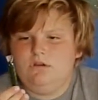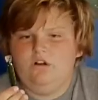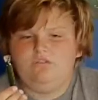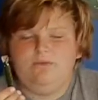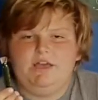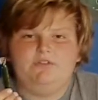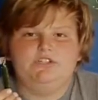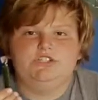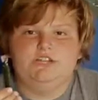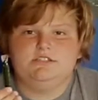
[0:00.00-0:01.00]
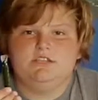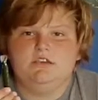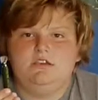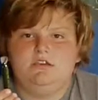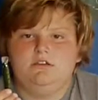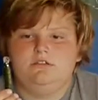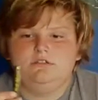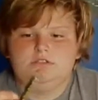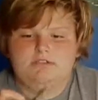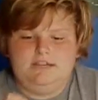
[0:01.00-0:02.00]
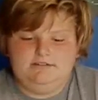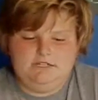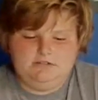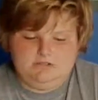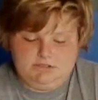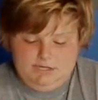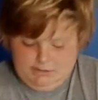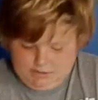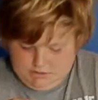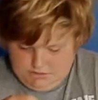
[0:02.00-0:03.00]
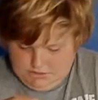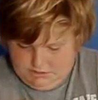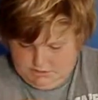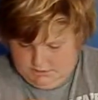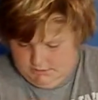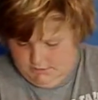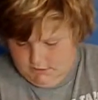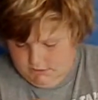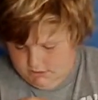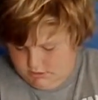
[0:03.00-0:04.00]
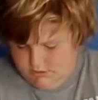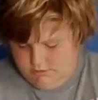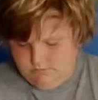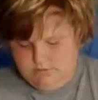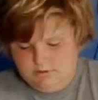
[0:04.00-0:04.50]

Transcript: off the back of a jet ski, so that was something else that was fun too.